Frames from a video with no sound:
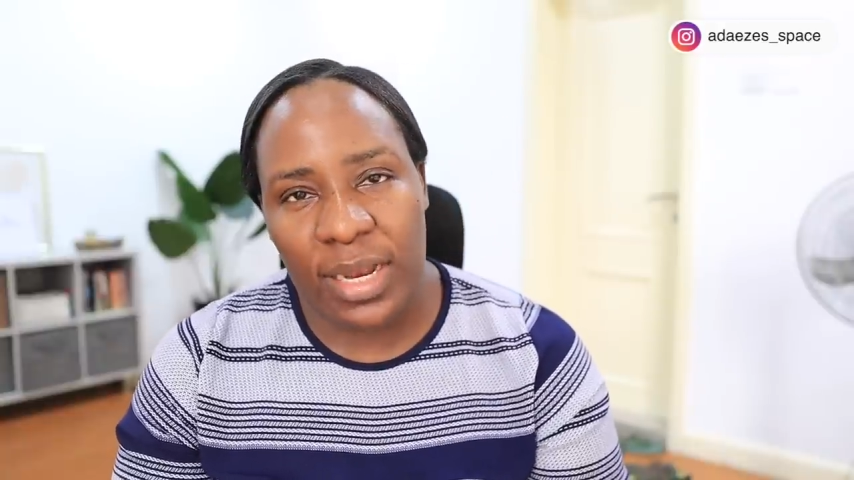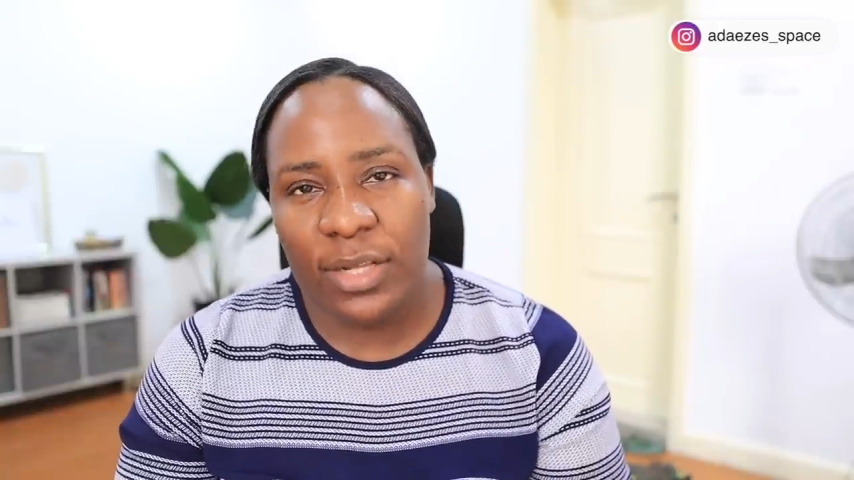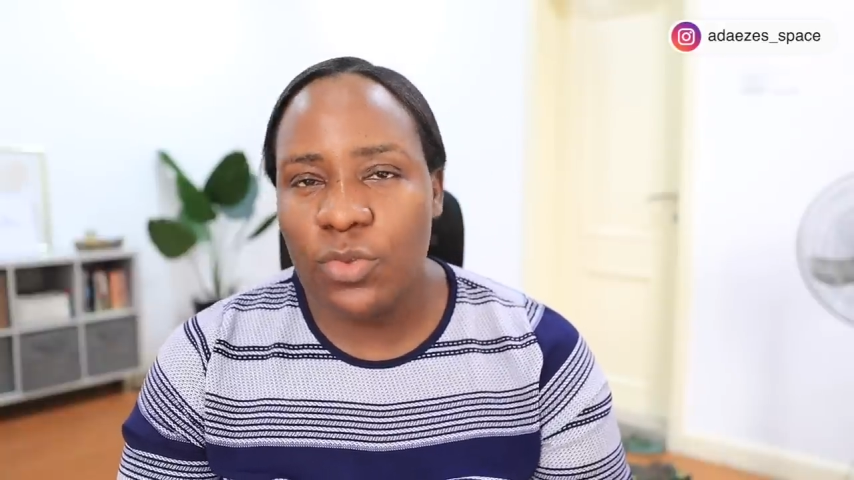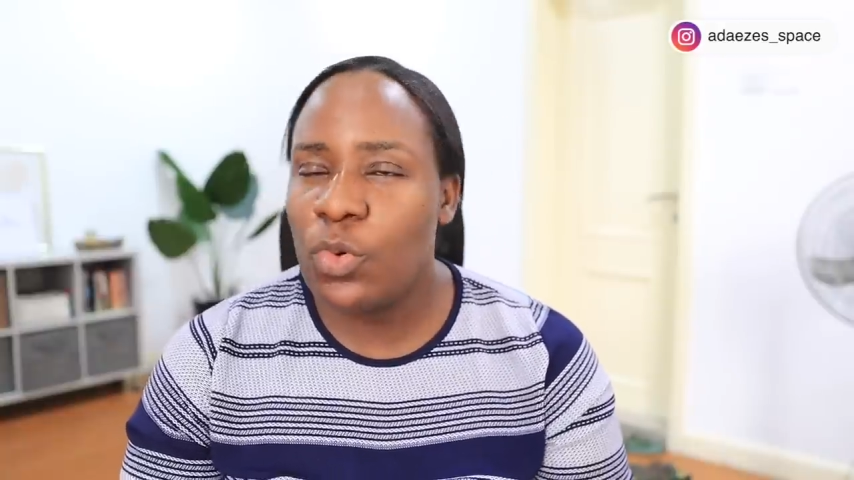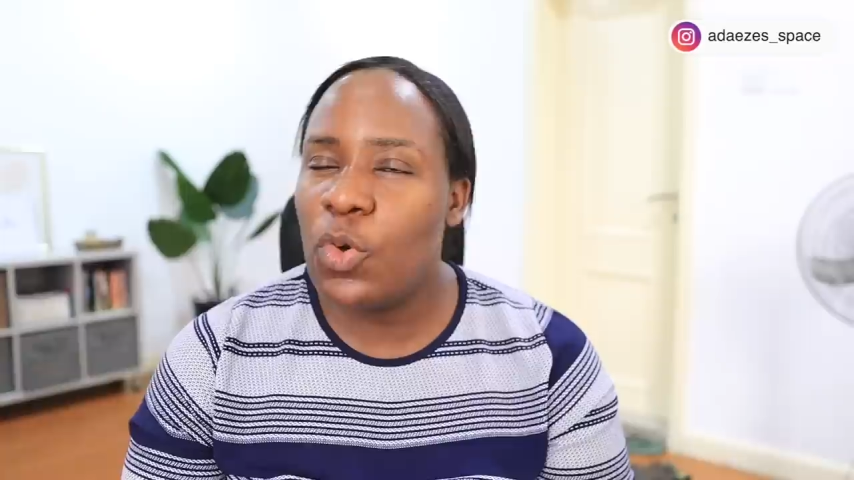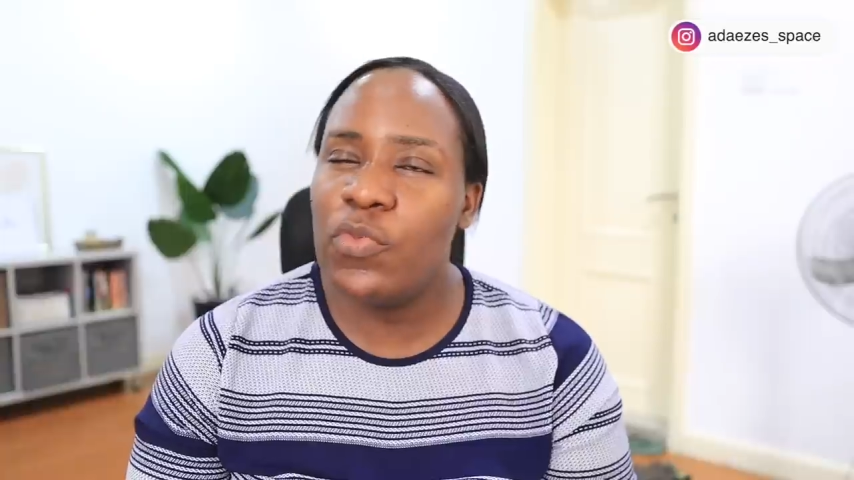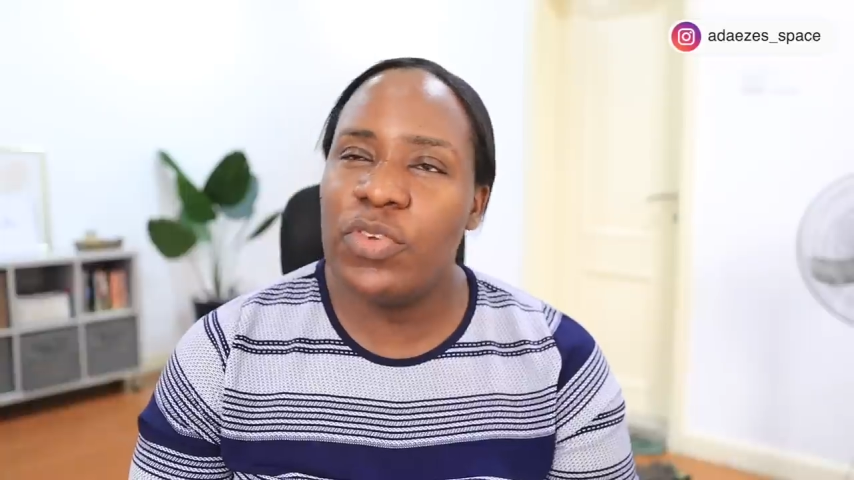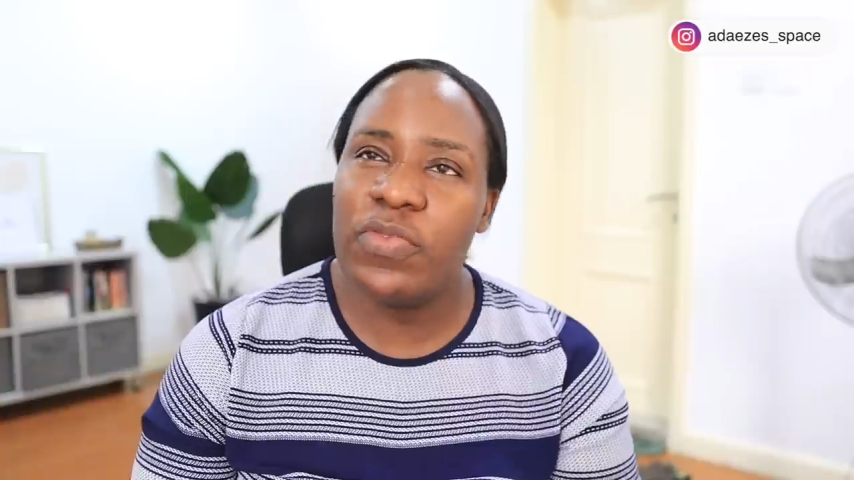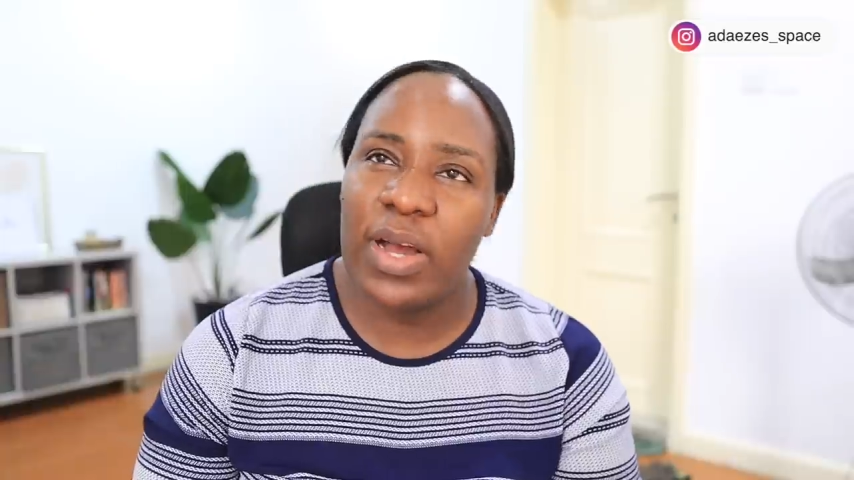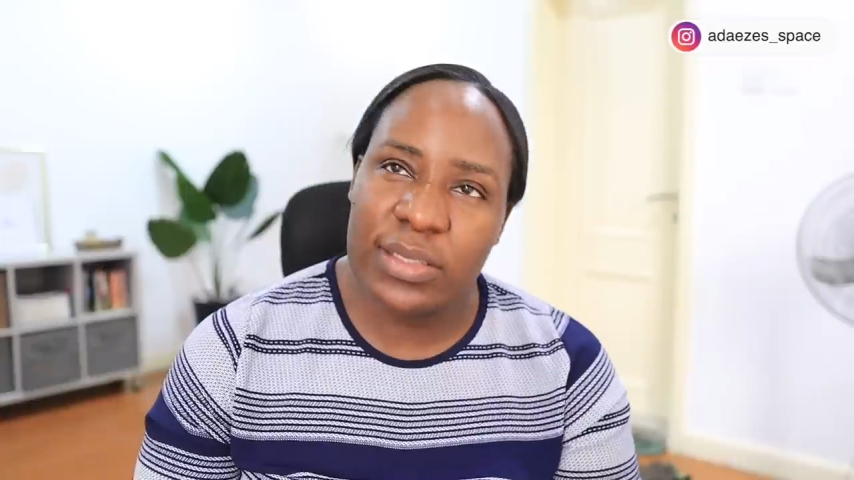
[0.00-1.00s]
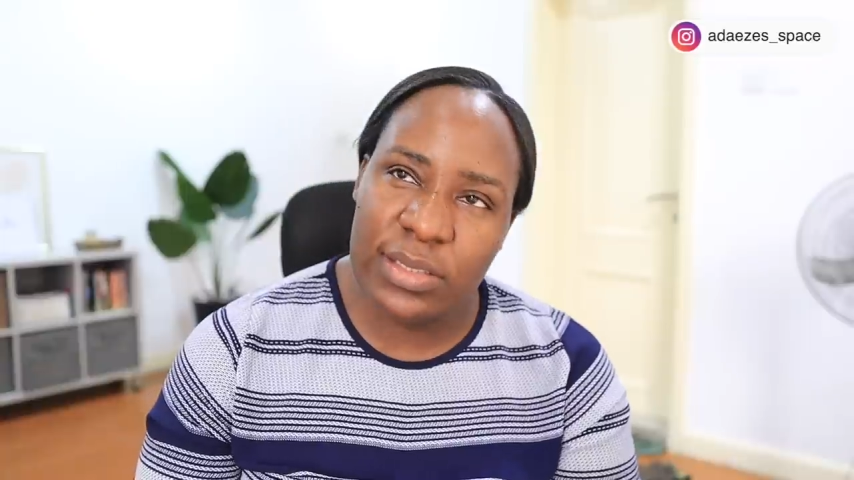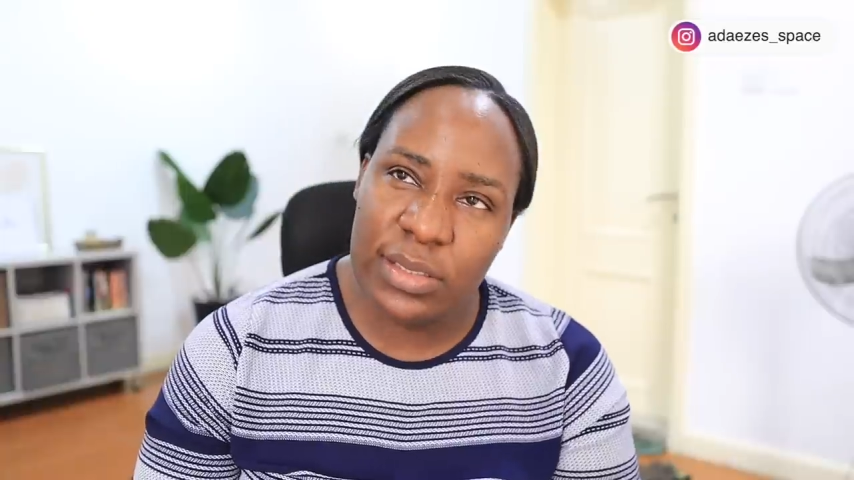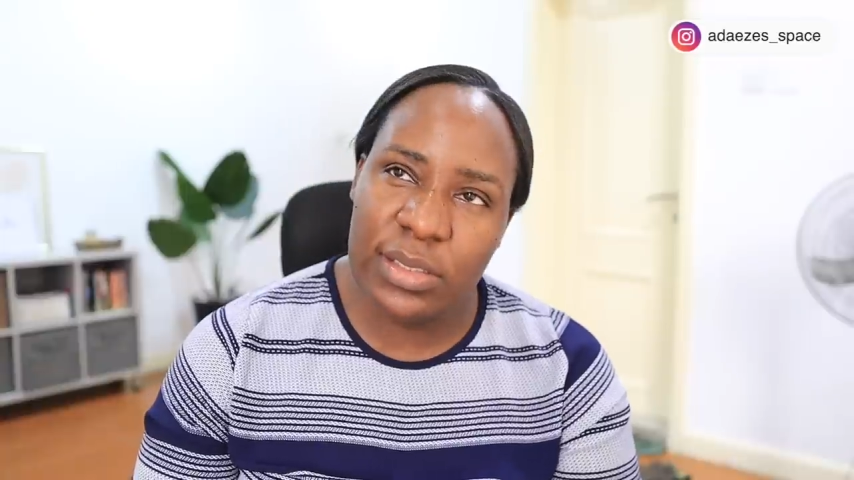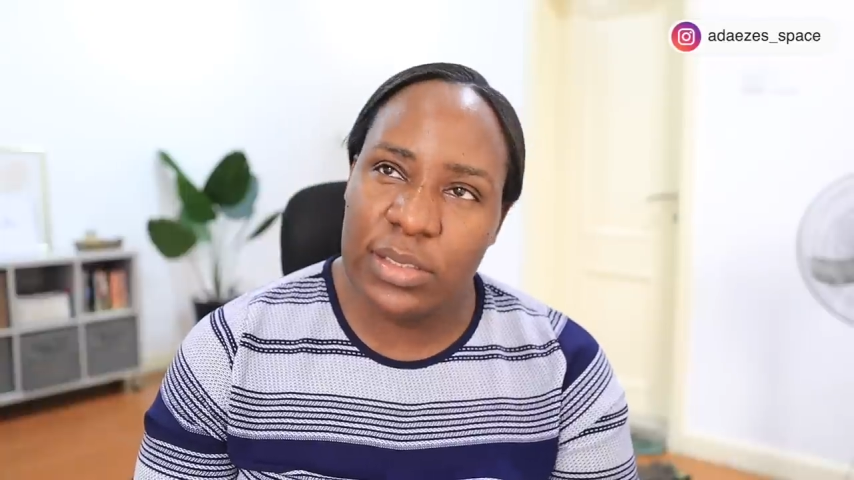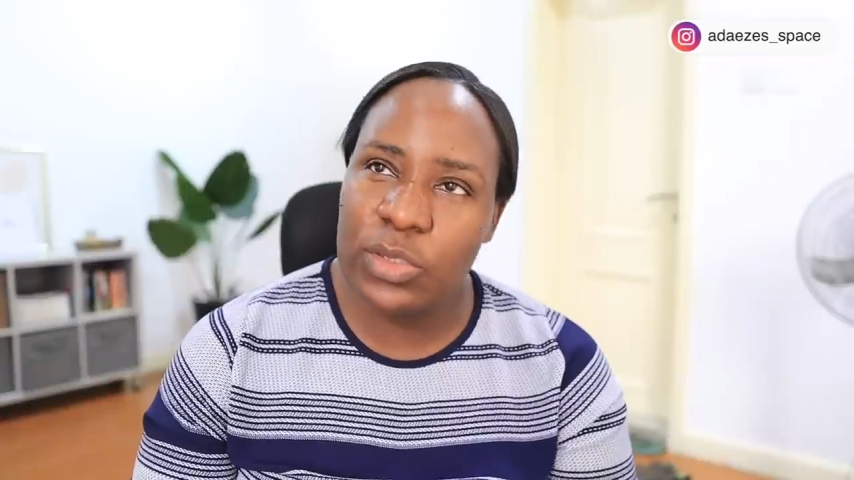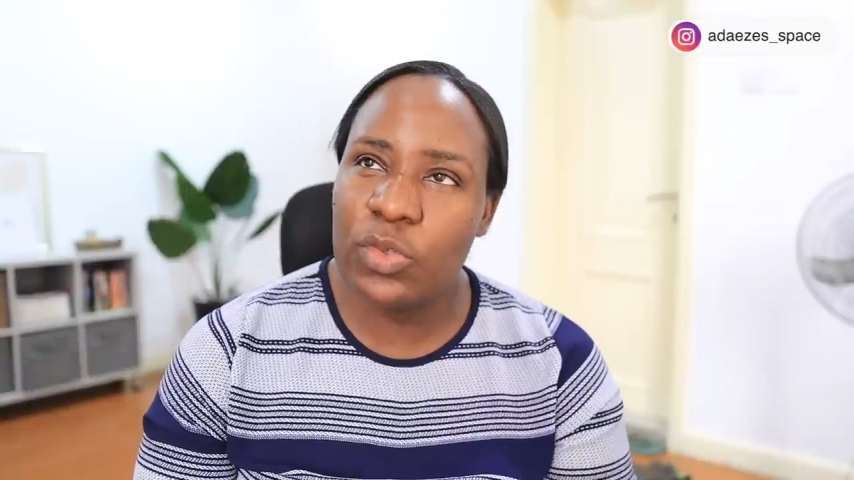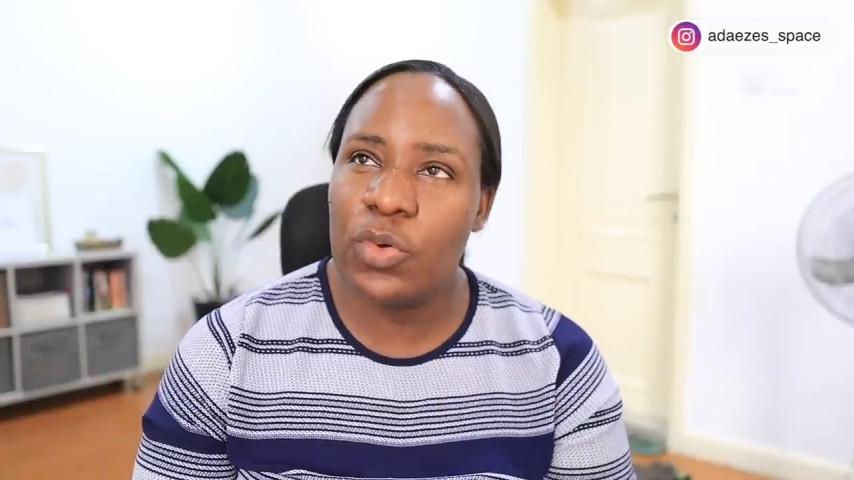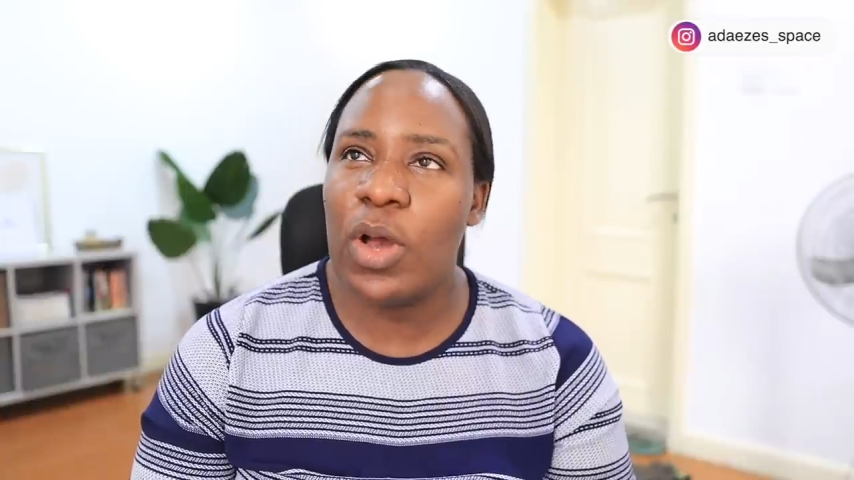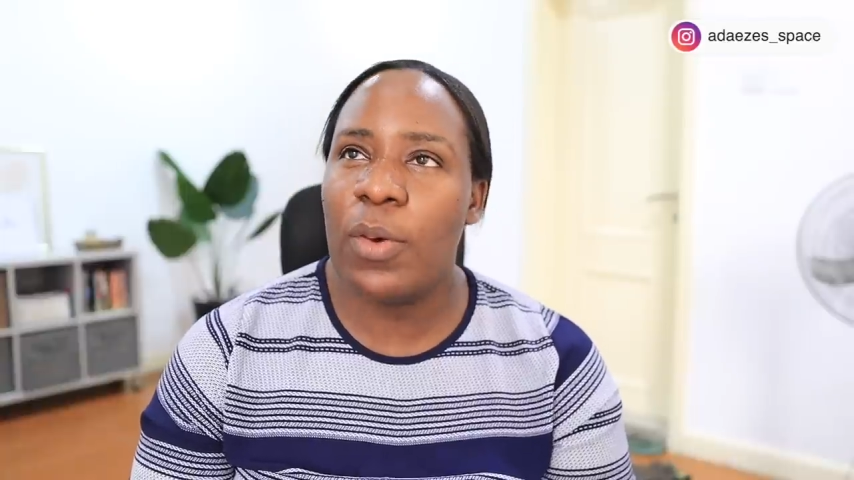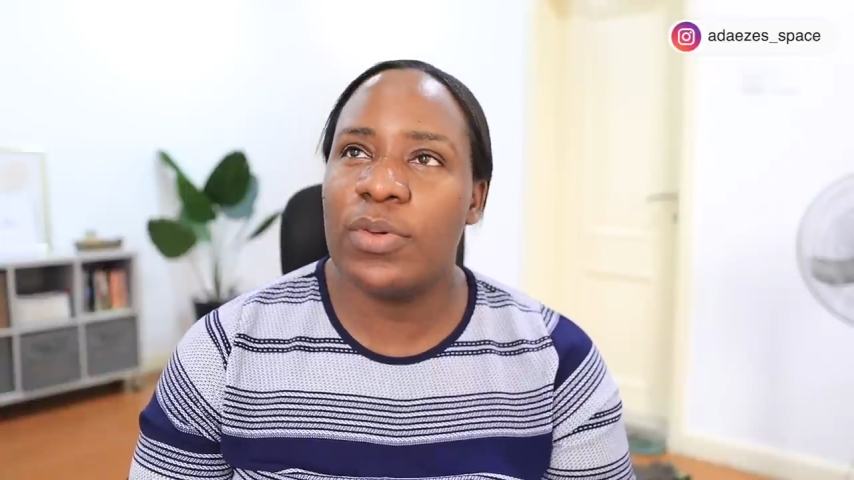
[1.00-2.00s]
and I took COVID vaccine,
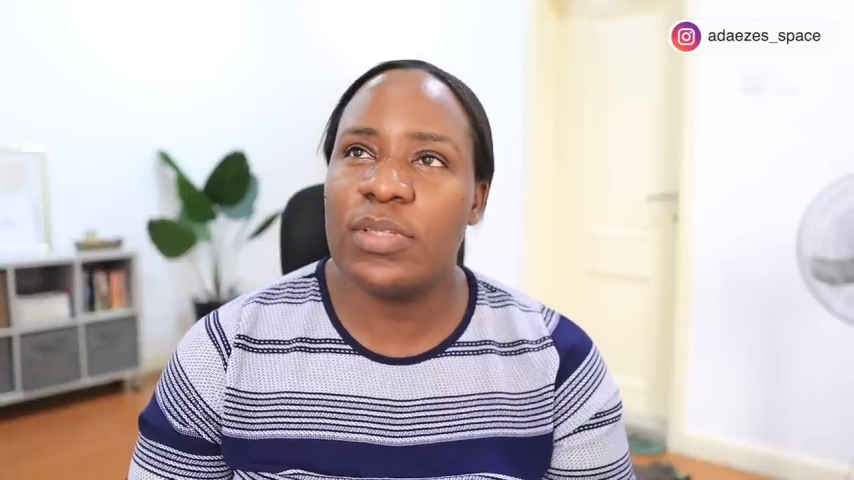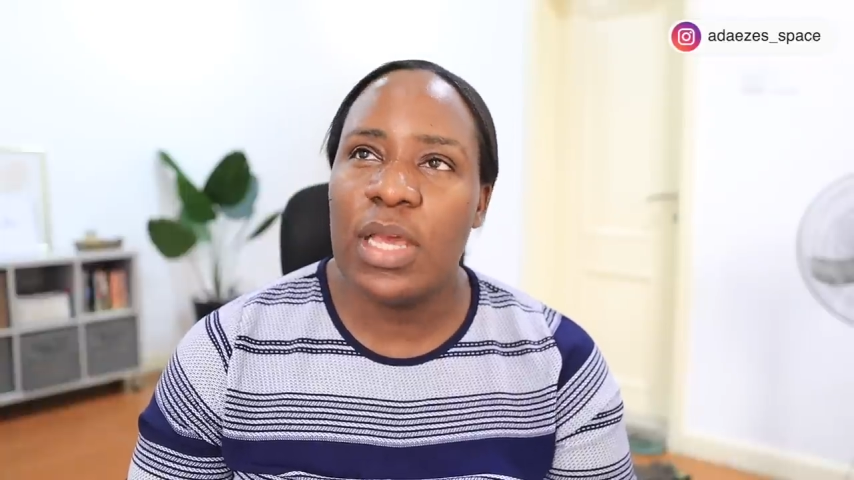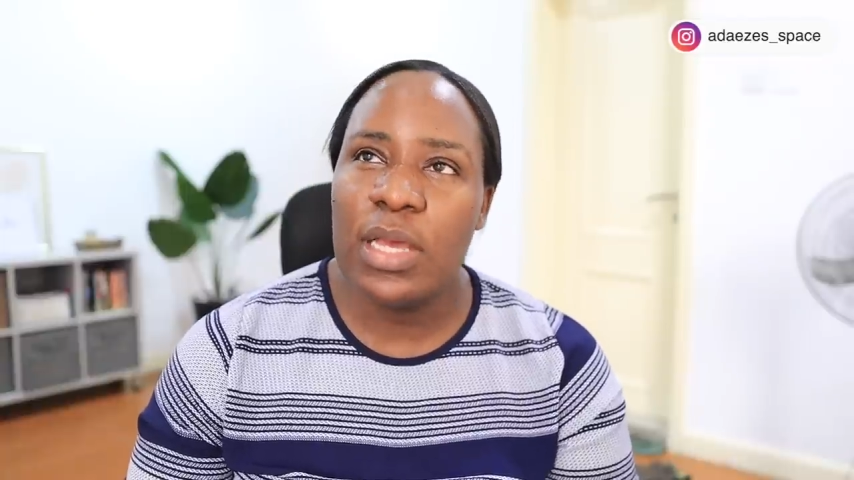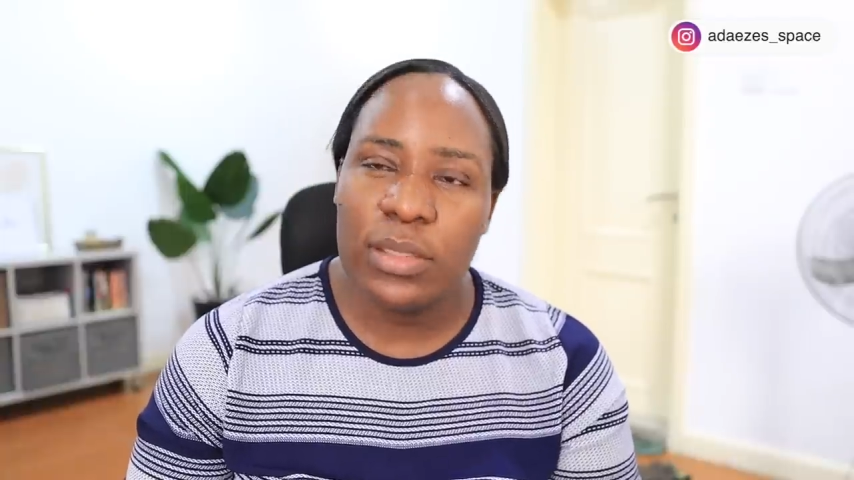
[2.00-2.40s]
so I was